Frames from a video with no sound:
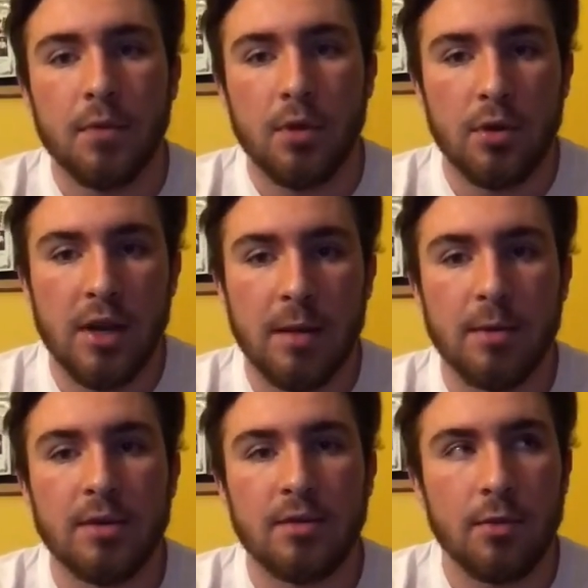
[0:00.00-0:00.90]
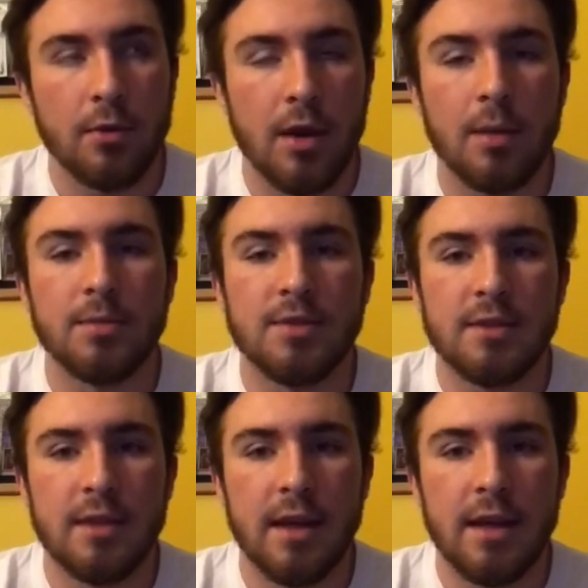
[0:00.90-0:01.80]
our neighbors, the Robs,
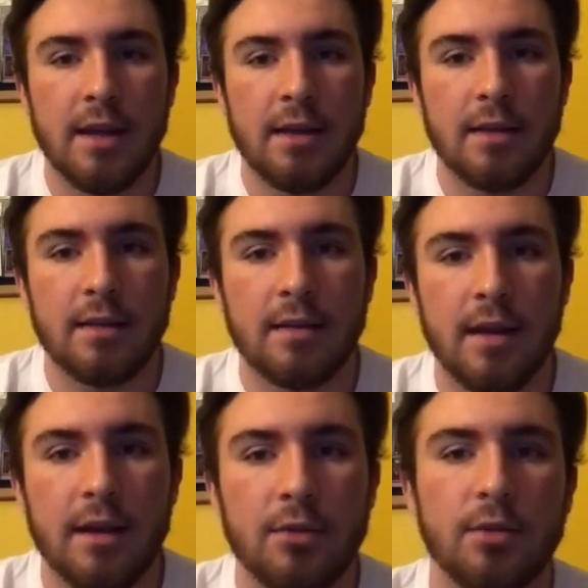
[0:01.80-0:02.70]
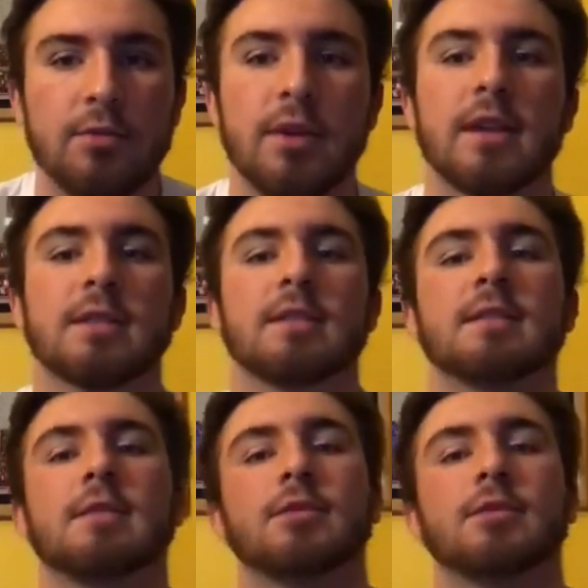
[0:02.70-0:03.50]
they decided to invite us to St.